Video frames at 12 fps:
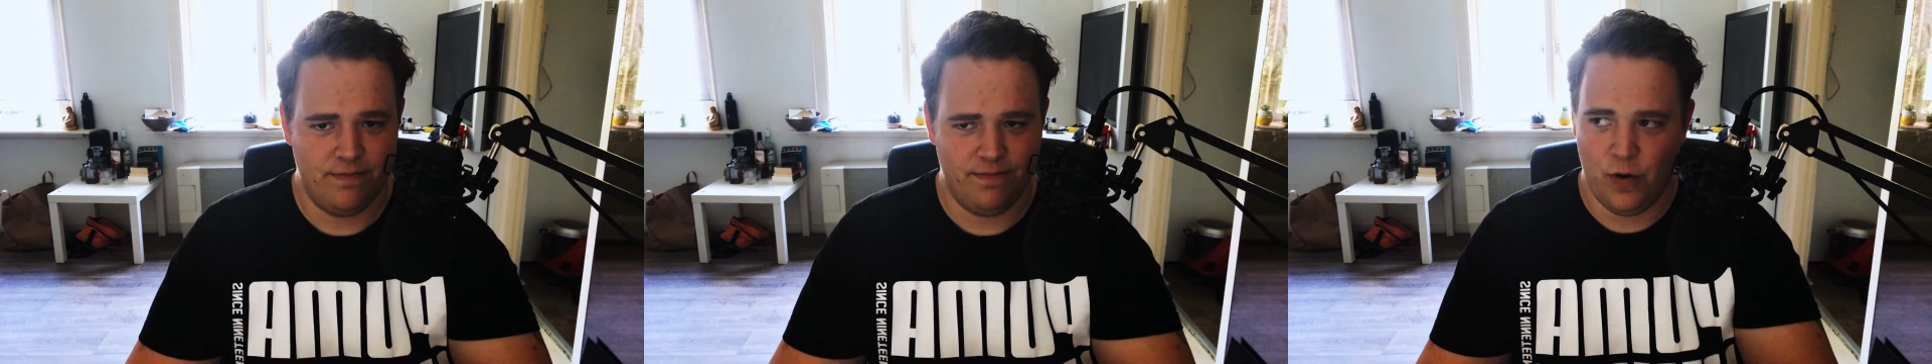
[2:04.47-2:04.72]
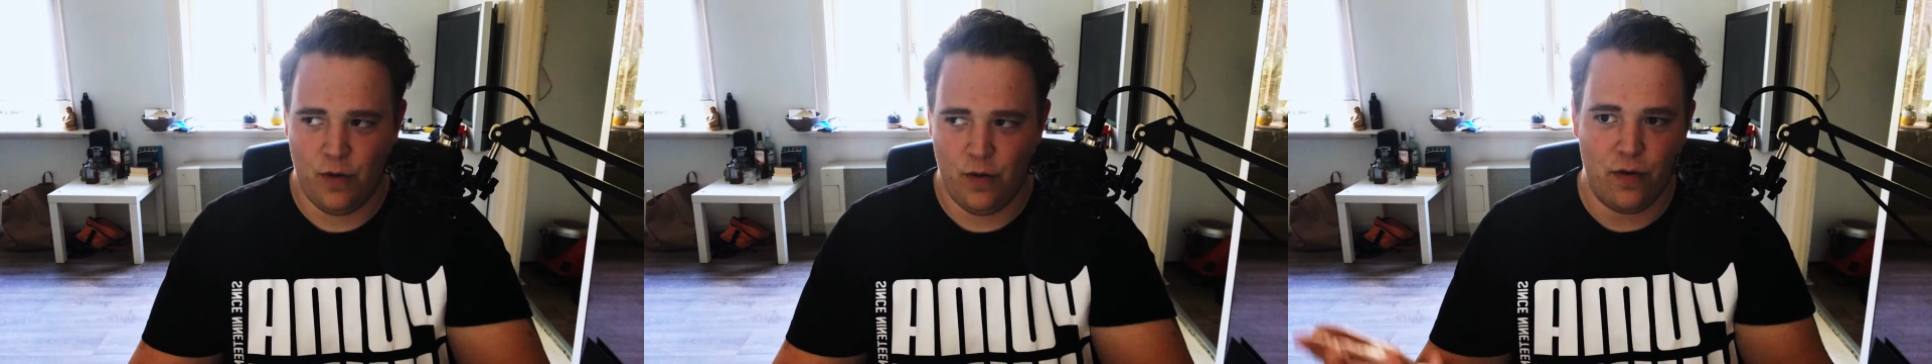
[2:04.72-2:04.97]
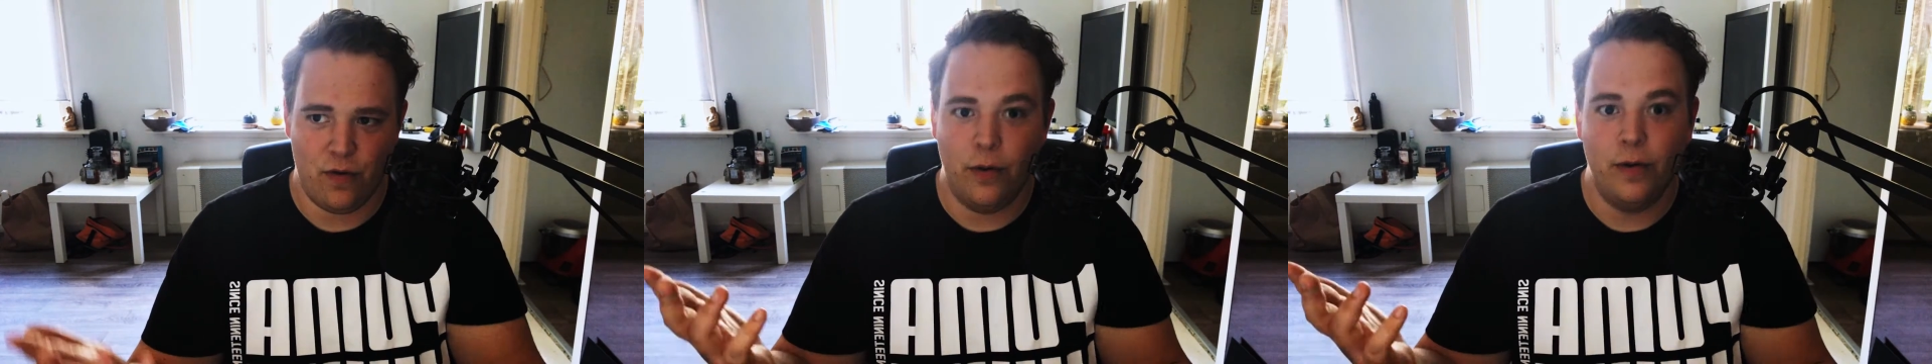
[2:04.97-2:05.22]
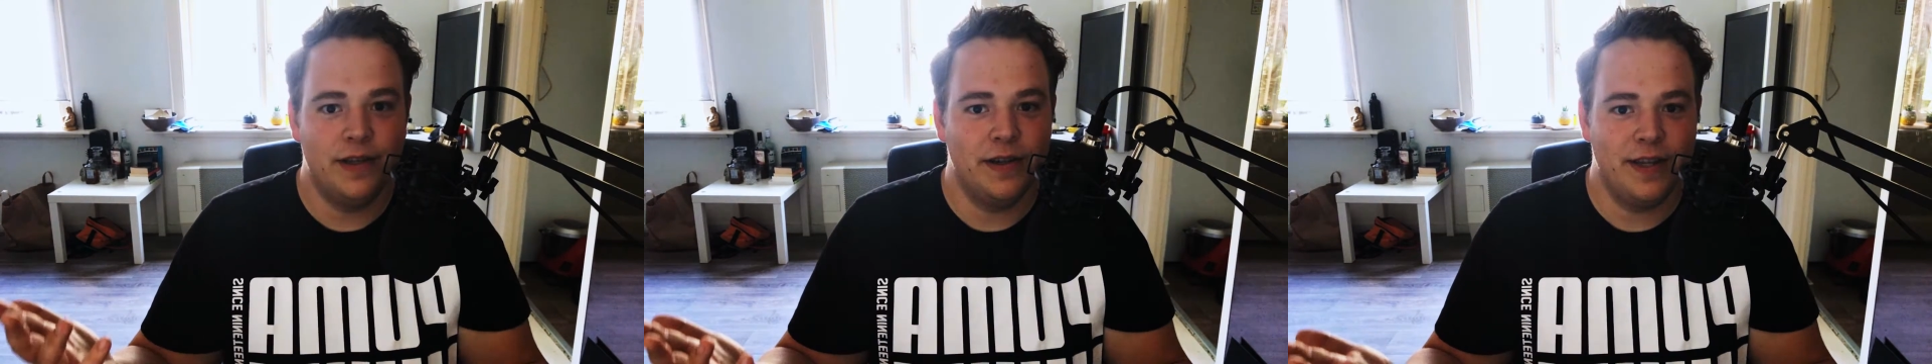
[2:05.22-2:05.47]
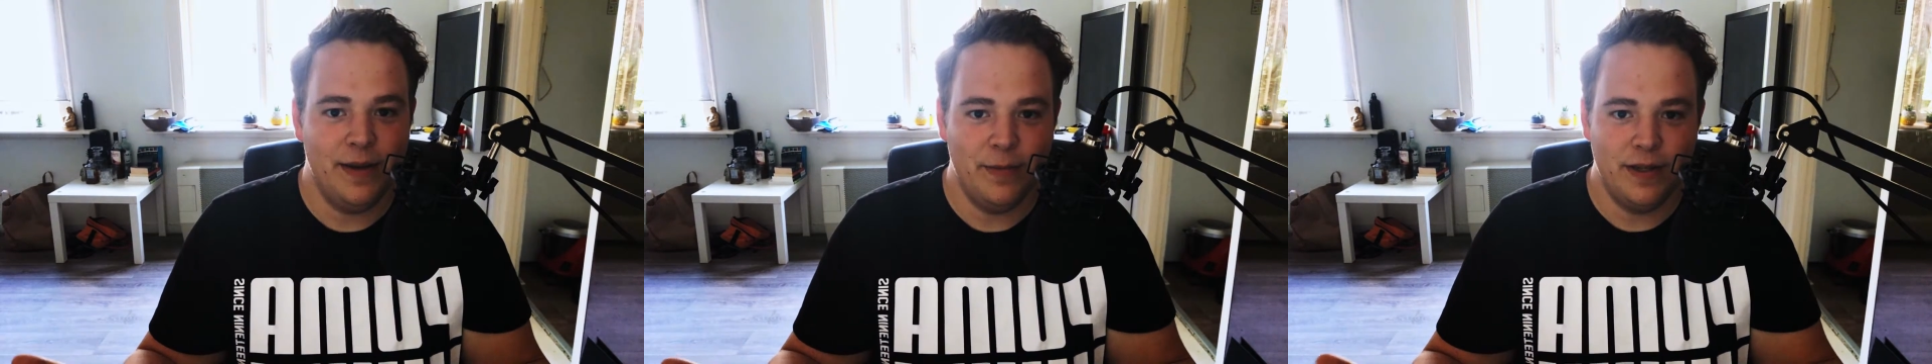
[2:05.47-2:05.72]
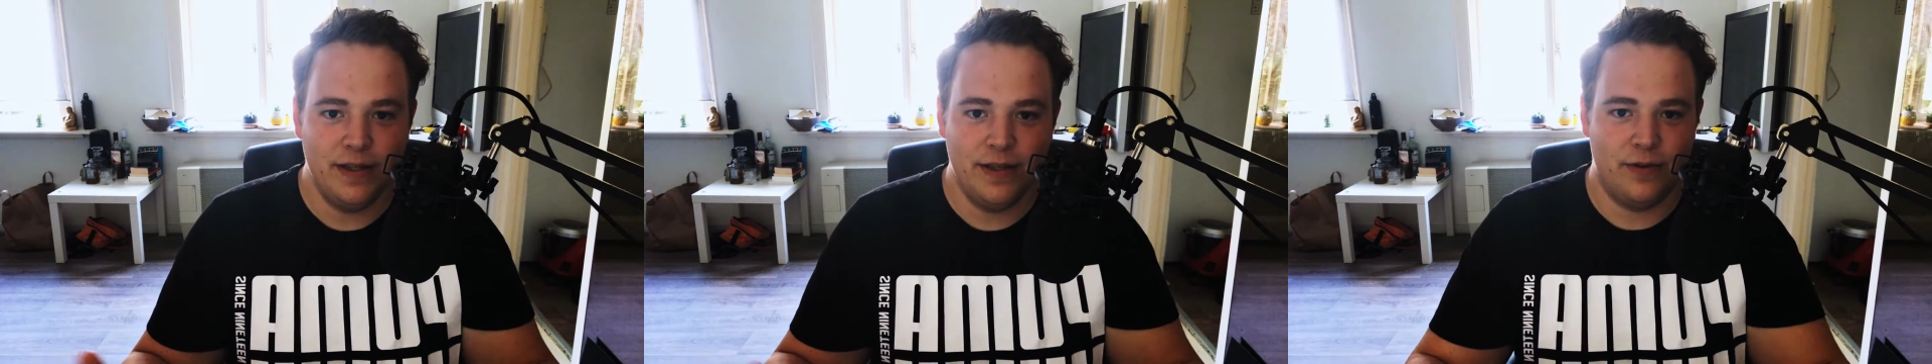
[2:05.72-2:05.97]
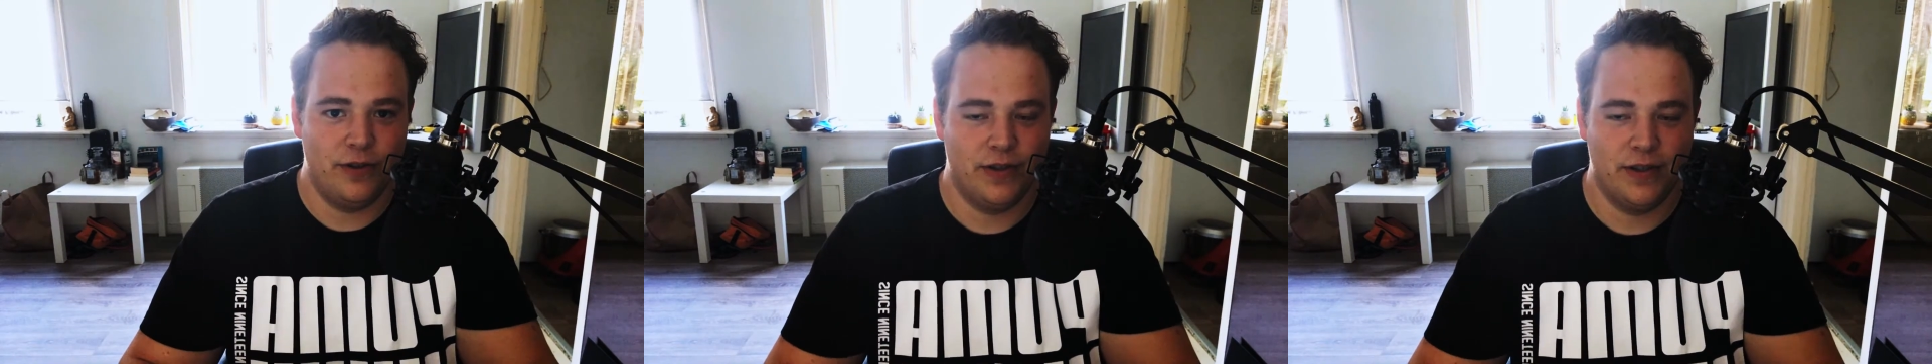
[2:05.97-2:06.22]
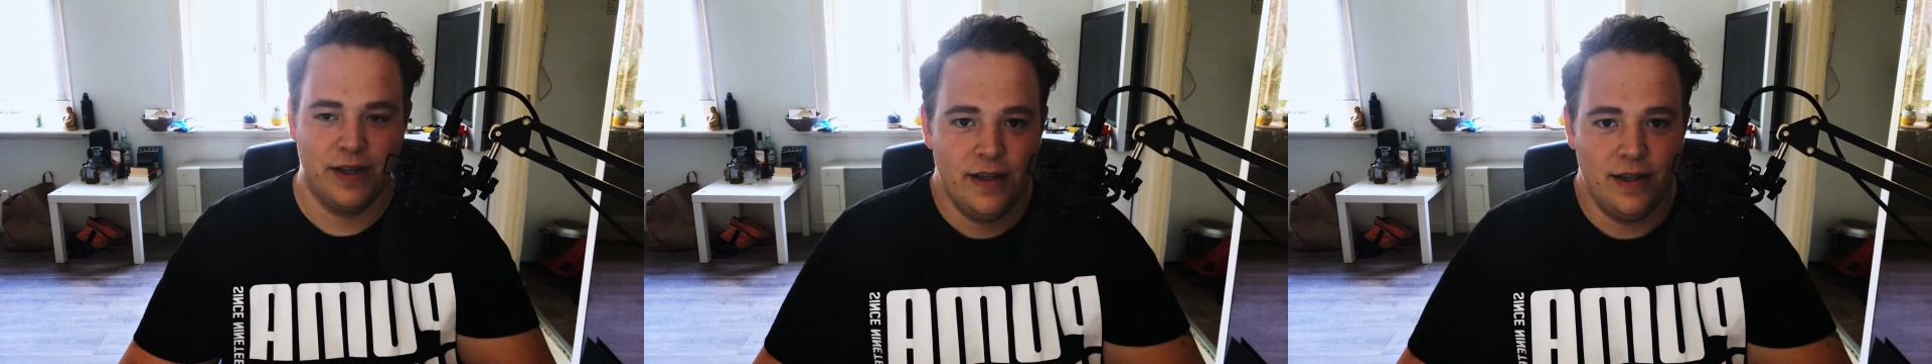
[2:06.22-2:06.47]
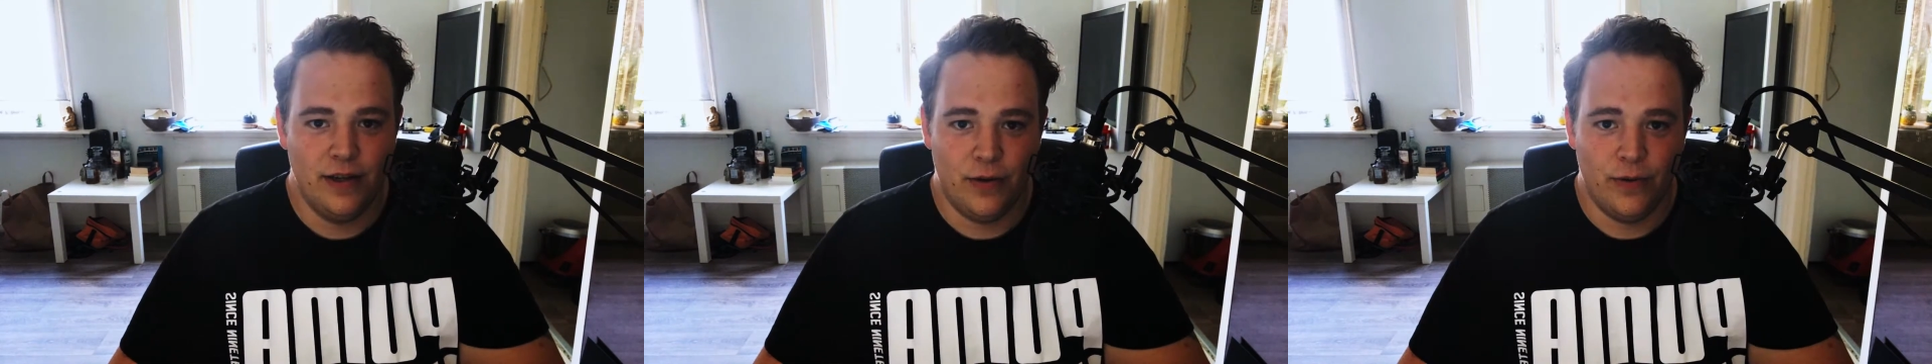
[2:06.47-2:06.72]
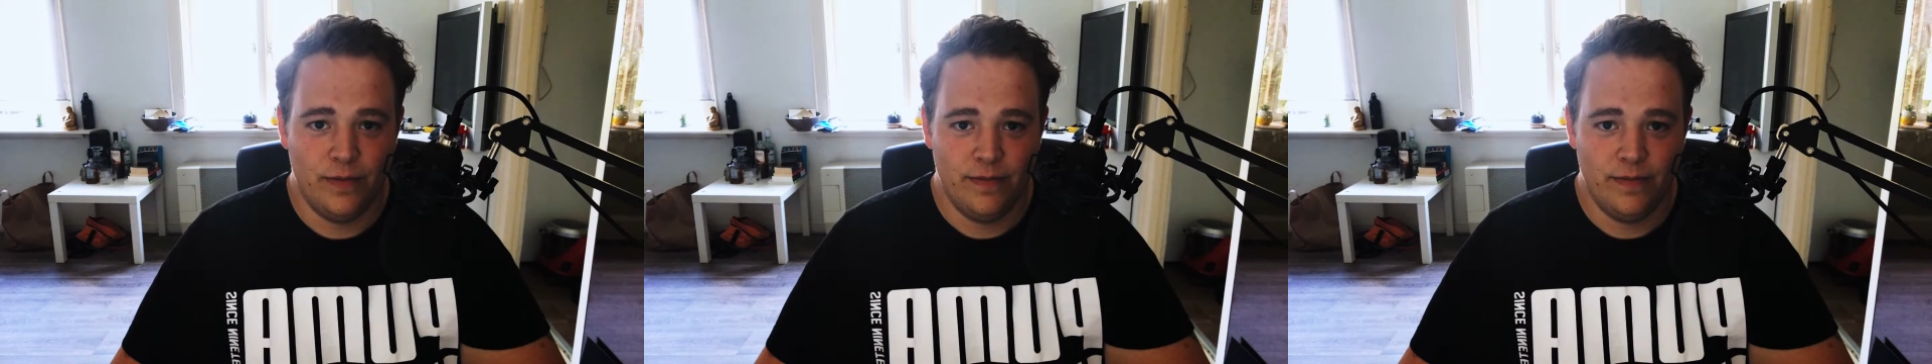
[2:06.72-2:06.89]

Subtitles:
overall entertainment or just, you know,